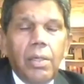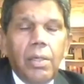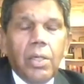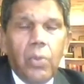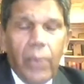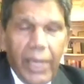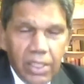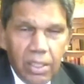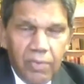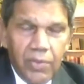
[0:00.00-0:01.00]

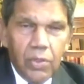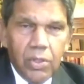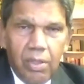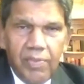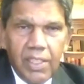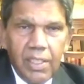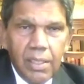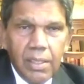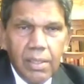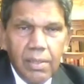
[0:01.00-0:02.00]
correction of those
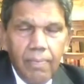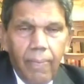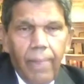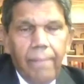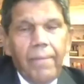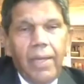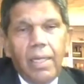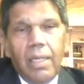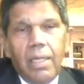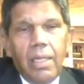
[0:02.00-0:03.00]
grievances.
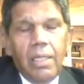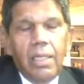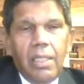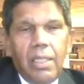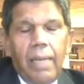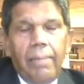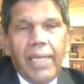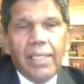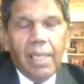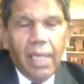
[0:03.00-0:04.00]
They
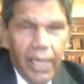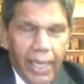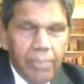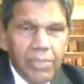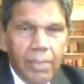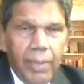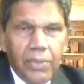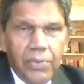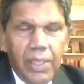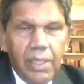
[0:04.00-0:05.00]
made claims
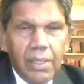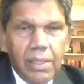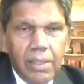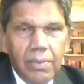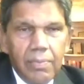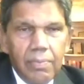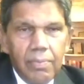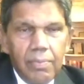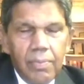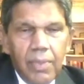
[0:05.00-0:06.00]
about rights.
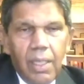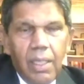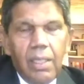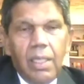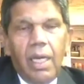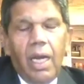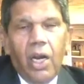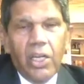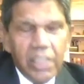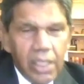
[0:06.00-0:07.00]
They
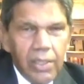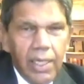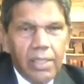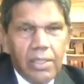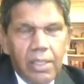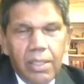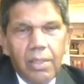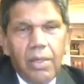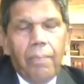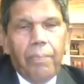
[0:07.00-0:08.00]
articulated
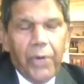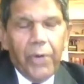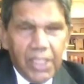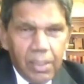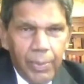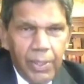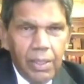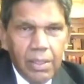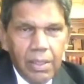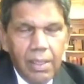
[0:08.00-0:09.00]

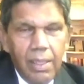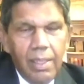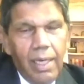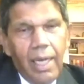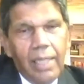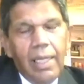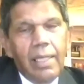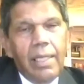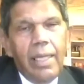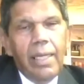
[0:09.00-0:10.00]
principles. And
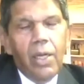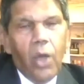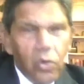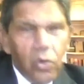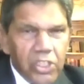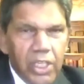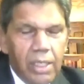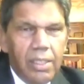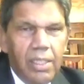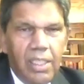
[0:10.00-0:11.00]
then they
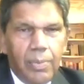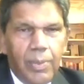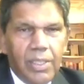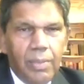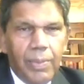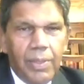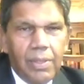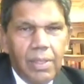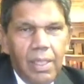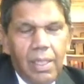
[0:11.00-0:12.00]
negotiated these
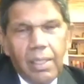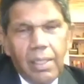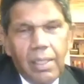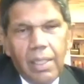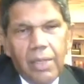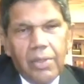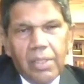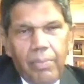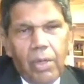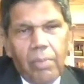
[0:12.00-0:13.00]
principles. There is a
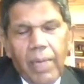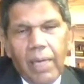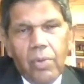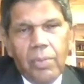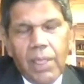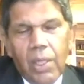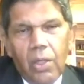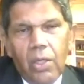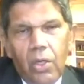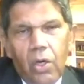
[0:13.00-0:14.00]
book by a woman called
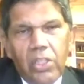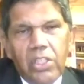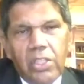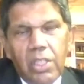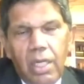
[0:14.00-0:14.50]
Lois,